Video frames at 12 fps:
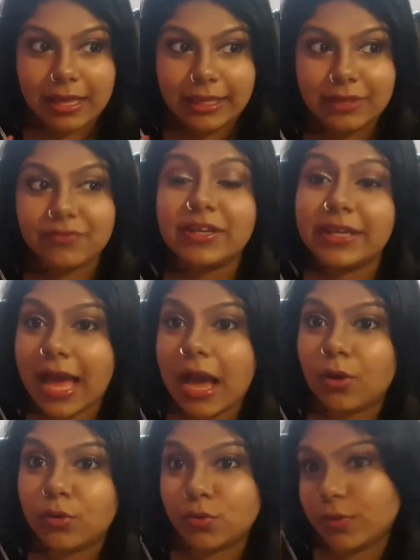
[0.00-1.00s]
Even
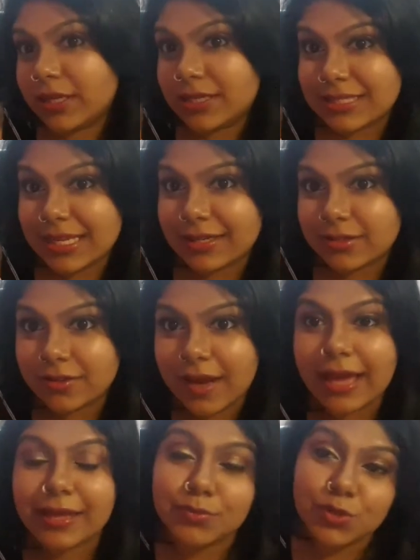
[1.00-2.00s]
now, 2 years
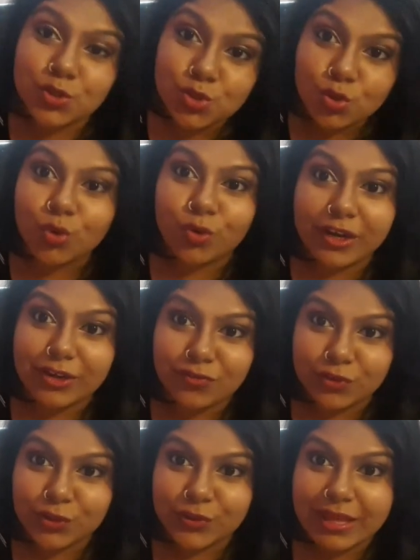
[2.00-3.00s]
later, I am so
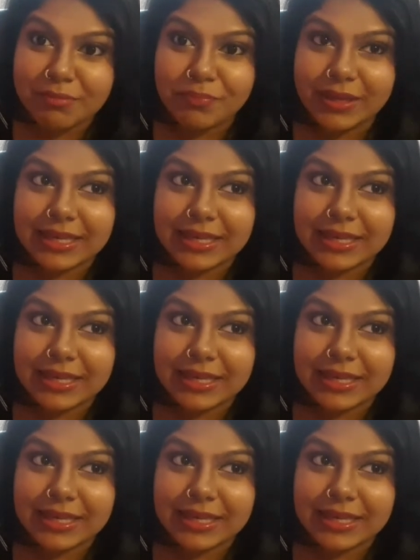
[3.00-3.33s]
grateful to them,